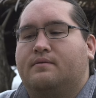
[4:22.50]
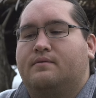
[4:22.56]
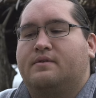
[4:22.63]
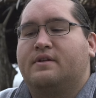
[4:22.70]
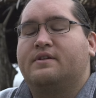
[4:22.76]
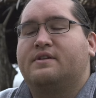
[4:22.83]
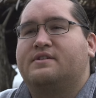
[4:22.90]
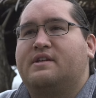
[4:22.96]

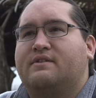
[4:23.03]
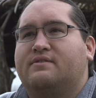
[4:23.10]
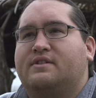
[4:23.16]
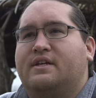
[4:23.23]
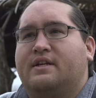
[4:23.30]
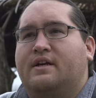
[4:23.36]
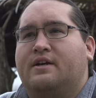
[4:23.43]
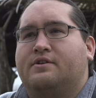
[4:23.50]
During the
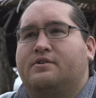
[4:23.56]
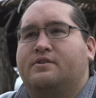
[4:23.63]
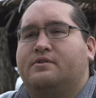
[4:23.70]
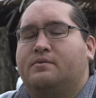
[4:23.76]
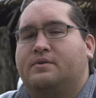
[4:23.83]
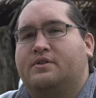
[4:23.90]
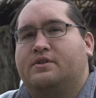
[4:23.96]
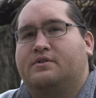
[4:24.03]
1700s,
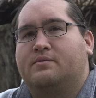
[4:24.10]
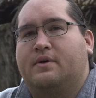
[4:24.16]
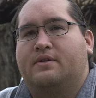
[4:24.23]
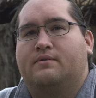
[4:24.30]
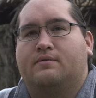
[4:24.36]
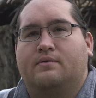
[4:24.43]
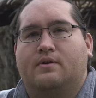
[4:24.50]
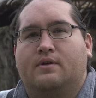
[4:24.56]
which is what
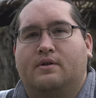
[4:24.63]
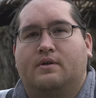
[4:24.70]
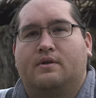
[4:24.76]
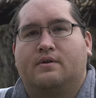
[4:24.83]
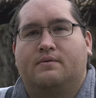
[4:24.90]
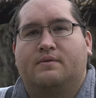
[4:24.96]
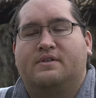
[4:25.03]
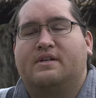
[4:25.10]

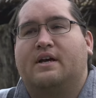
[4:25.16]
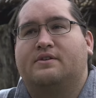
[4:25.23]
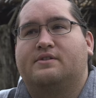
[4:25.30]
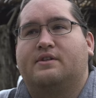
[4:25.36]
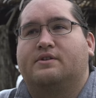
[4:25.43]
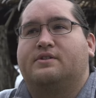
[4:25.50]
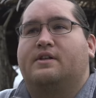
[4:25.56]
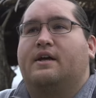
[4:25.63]
this house
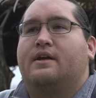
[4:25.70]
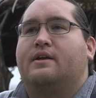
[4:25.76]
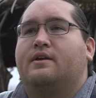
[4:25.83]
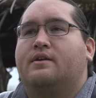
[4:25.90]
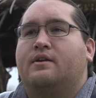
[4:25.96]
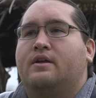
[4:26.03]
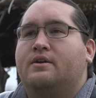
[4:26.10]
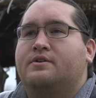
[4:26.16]
looks like,
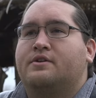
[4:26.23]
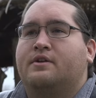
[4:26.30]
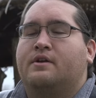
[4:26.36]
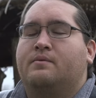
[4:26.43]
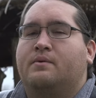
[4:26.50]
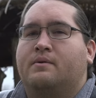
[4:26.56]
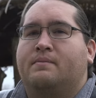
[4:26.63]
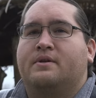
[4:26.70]
usually
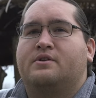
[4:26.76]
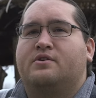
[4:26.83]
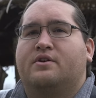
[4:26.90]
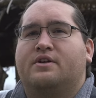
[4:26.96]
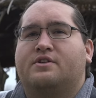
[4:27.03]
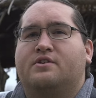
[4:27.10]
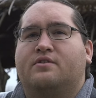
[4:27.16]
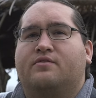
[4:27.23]
it would have been
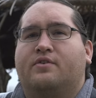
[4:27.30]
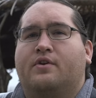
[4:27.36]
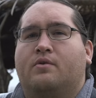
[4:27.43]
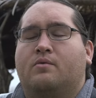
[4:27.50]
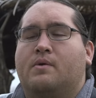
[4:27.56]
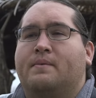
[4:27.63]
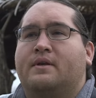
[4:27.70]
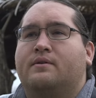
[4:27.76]
traditional for your
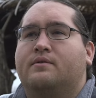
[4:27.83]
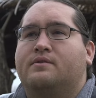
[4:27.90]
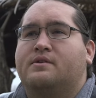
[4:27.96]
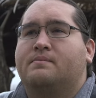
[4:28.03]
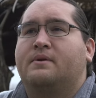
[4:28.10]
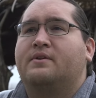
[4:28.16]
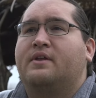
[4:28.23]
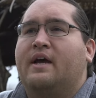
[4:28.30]
women to
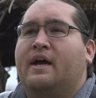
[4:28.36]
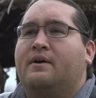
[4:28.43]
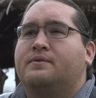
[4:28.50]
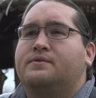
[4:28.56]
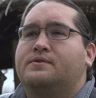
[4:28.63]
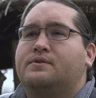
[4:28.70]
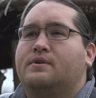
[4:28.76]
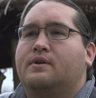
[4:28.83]
build the
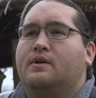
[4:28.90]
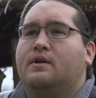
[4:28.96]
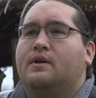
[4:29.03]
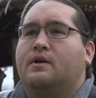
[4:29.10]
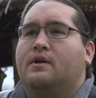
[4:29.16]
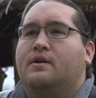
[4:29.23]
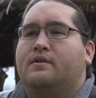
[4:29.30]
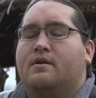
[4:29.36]
house.
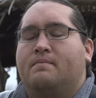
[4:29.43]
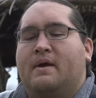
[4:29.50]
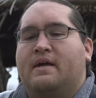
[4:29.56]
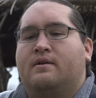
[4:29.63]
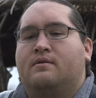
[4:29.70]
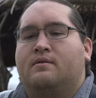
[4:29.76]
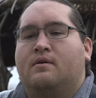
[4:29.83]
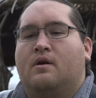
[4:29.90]
The
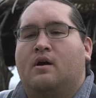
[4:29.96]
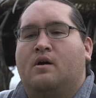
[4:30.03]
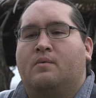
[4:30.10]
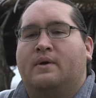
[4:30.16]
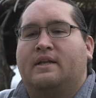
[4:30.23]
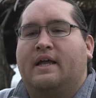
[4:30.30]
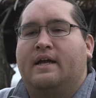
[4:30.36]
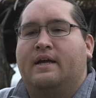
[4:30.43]
men uh,
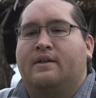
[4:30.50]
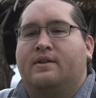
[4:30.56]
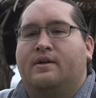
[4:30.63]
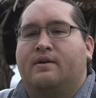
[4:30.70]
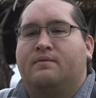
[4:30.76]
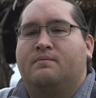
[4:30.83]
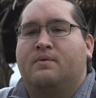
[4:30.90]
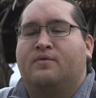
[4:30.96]
would lay
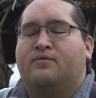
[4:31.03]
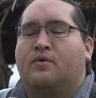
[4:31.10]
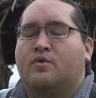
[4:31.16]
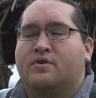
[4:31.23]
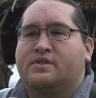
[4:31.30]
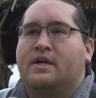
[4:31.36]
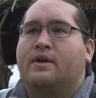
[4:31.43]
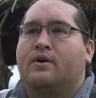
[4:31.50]
the, the
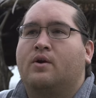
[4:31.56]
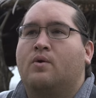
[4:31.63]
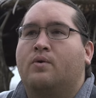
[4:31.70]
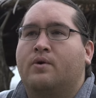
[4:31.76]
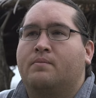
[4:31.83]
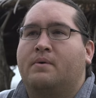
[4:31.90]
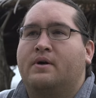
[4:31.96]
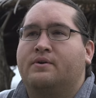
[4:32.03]
four center
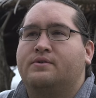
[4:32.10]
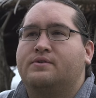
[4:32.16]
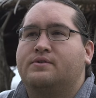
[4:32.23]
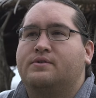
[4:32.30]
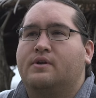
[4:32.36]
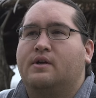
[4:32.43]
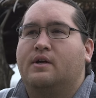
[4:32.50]
corner posts